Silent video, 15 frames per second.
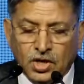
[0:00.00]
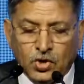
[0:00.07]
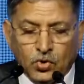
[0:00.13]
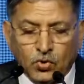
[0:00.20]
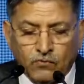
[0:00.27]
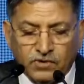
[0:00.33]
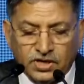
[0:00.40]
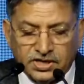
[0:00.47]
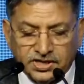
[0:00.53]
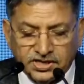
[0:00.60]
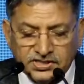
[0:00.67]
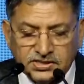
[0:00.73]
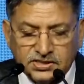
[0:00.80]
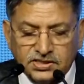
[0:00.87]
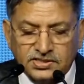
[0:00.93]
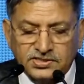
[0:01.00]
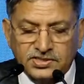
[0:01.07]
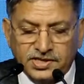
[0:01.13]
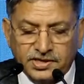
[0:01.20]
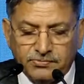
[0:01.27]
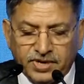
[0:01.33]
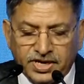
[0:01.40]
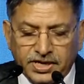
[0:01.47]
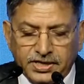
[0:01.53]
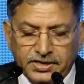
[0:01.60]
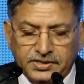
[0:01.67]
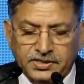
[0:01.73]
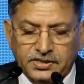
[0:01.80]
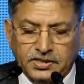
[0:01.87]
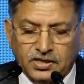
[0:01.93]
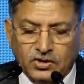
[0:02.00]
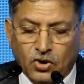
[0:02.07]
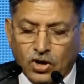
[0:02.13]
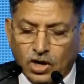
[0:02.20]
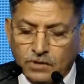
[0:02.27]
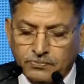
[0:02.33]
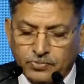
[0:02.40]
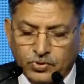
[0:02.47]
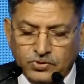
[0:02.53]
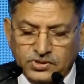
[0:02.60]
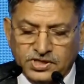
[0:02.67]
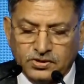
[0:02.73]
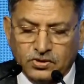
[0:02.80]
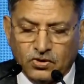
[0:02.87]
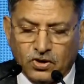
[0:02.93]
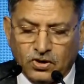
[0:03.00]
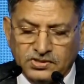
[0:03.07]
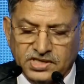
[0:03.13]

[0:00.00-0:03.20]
who will discuss, debate all pros and cons,